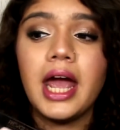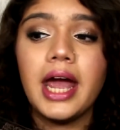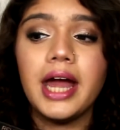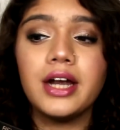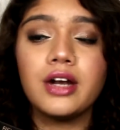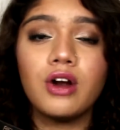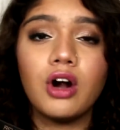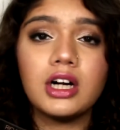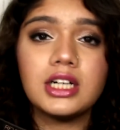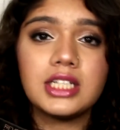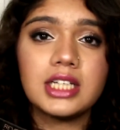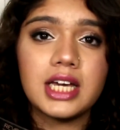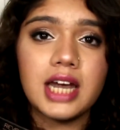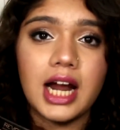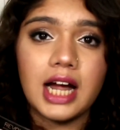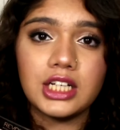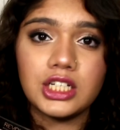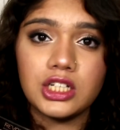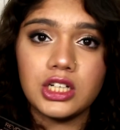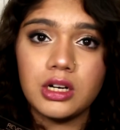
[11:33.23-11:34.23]
It got
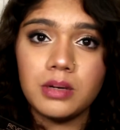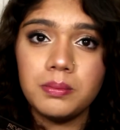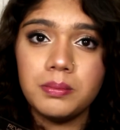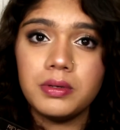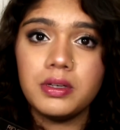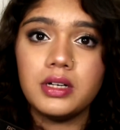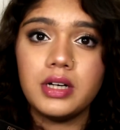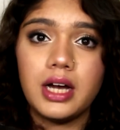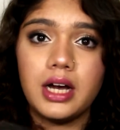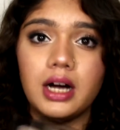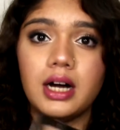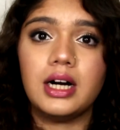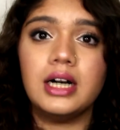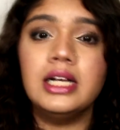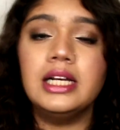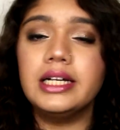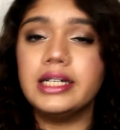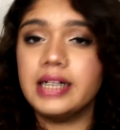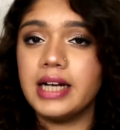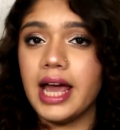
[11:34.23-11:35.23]
scratched up a
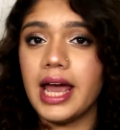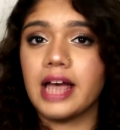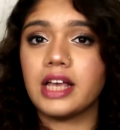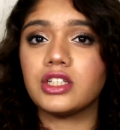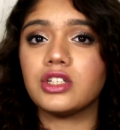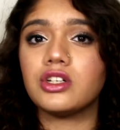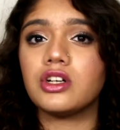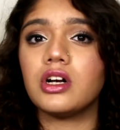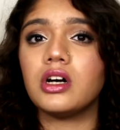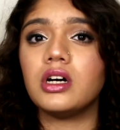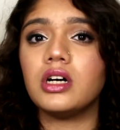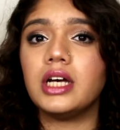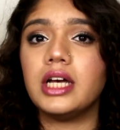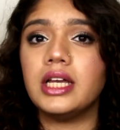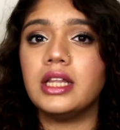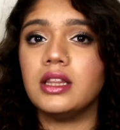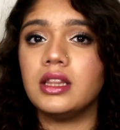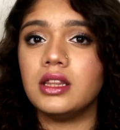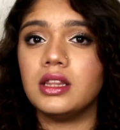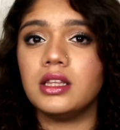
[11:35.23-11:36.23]
little extra
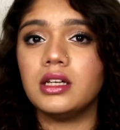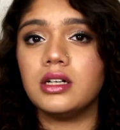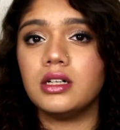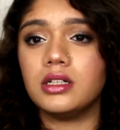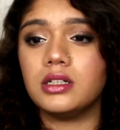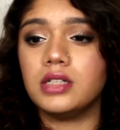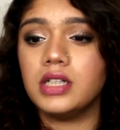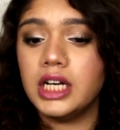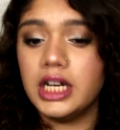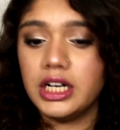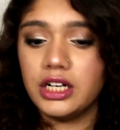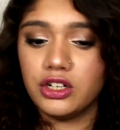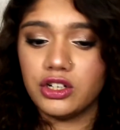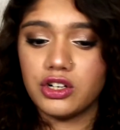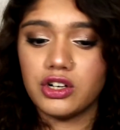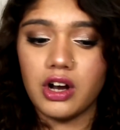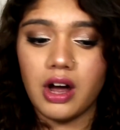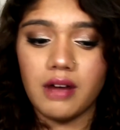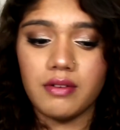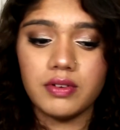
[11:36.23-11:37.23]
in the
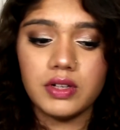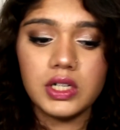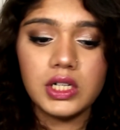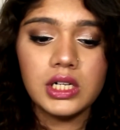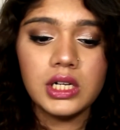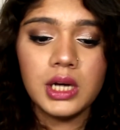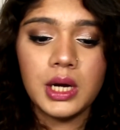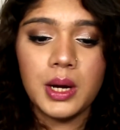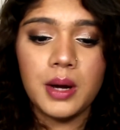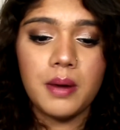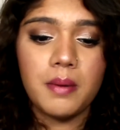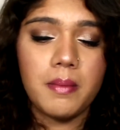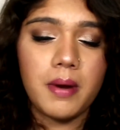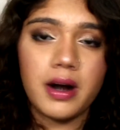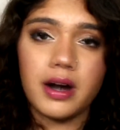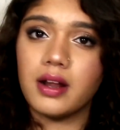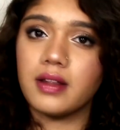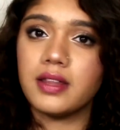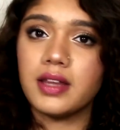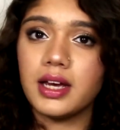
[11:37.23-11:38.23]
travel,
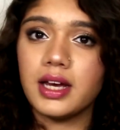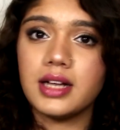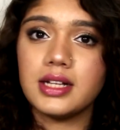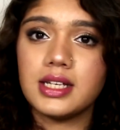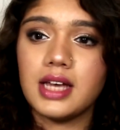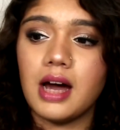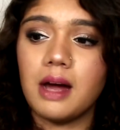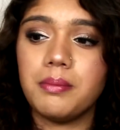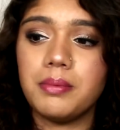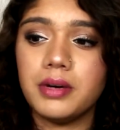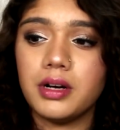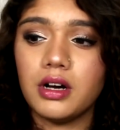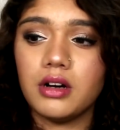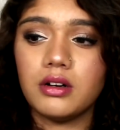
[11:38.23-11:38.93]
but nothing else happened.